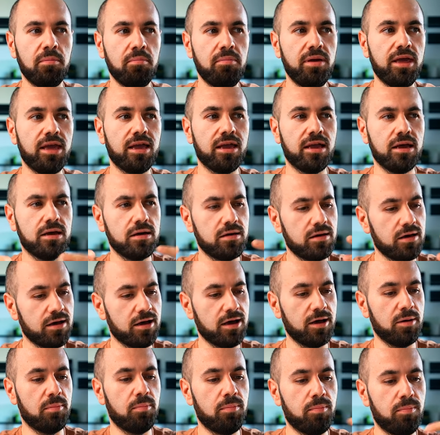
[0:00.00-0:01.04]
being
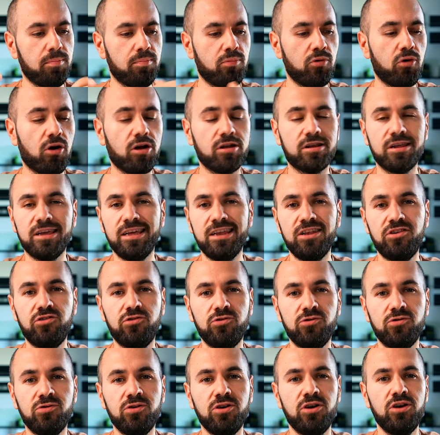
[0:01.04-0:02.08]
uh, brought
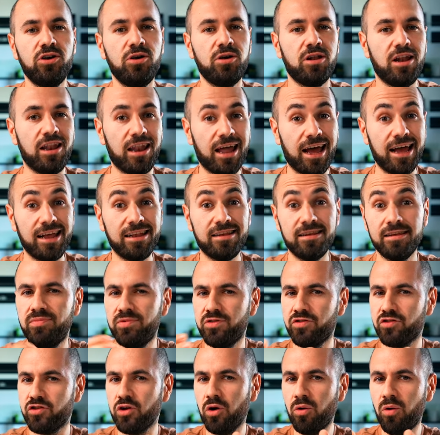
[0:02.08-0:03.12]
into light
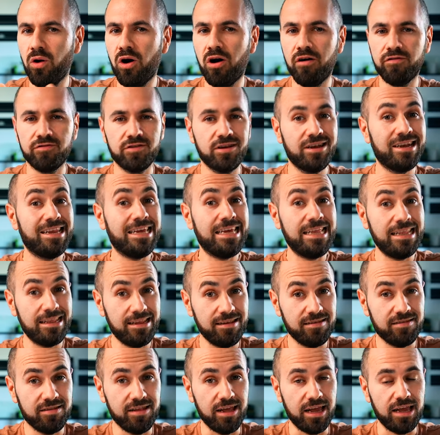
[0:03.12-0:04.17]
so often in
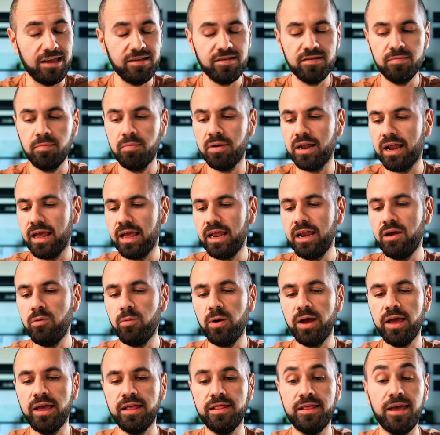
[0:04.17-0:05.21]
these days but
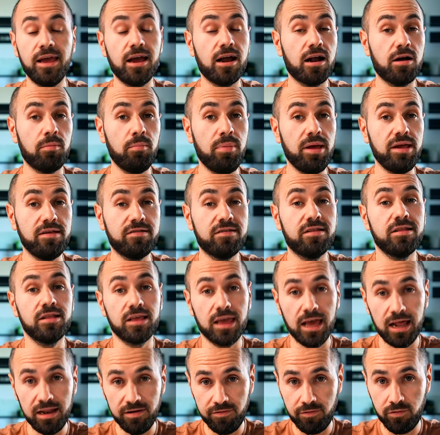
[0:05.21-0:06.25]
anyway they are based in
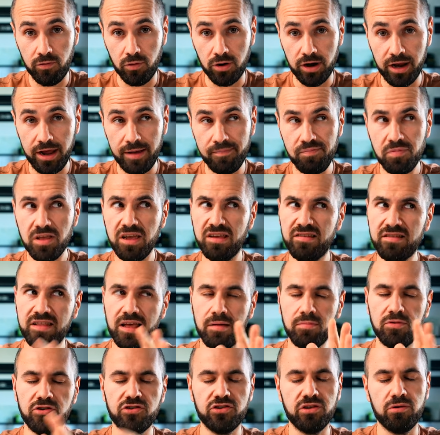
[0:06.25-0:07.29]
california
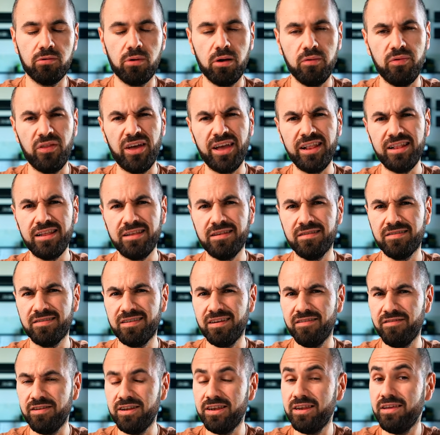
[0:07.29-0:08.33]
established around
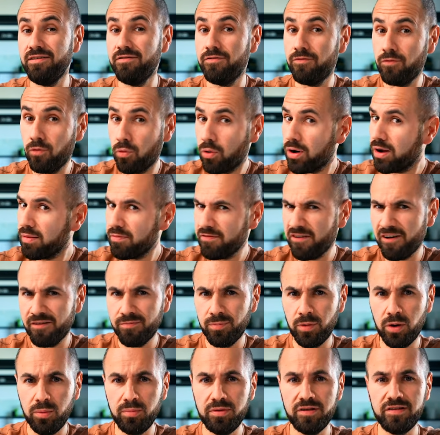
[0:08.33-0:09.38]
1974 if i'm
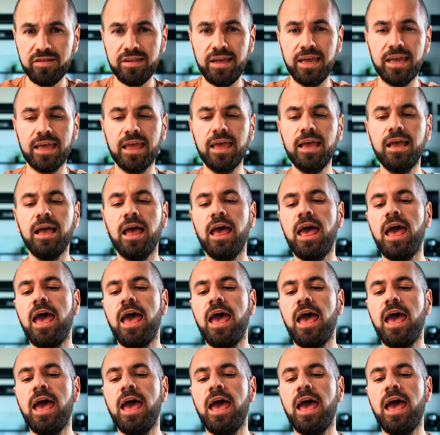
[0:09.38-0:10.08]
not mistaken